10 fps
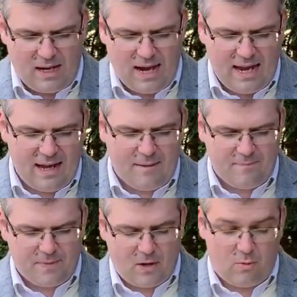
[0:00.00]
hear
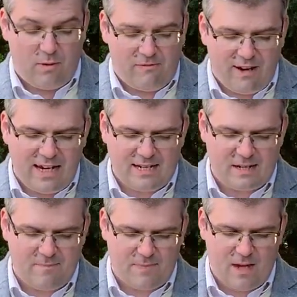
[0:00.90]
or we read
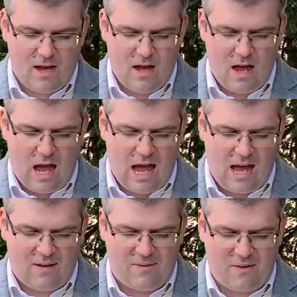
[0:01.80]

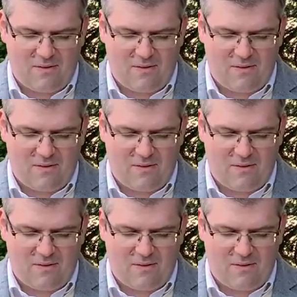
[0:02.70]
uh,